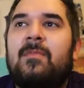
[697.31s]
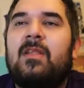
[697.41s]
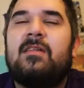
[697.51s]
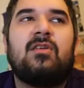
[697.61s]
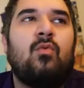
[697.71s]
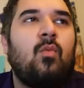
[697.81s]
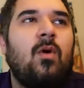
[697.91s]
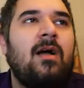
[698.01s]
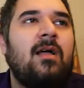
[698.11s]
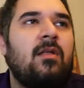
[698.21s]
So
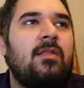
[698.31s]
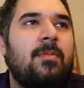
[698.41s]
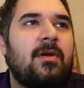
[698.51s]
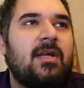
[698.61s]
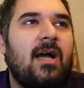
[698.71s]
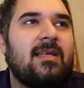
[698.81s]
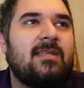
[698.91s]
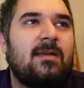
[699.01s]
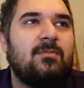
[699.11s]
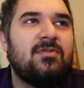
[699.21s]
what on the periodic
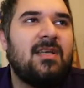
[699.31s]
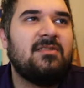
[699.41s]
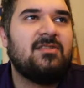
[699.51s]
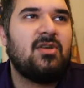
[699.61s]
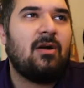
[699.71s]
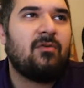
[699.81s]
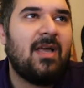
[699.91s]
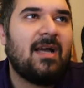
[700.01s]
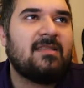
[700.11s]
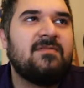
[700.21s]
table tells you how
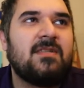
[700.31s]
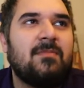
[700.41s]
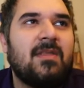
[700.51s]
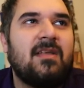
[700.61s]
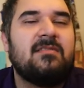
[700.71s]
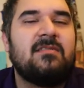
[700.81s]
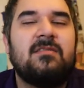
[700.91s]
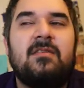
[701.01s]
reactive something is?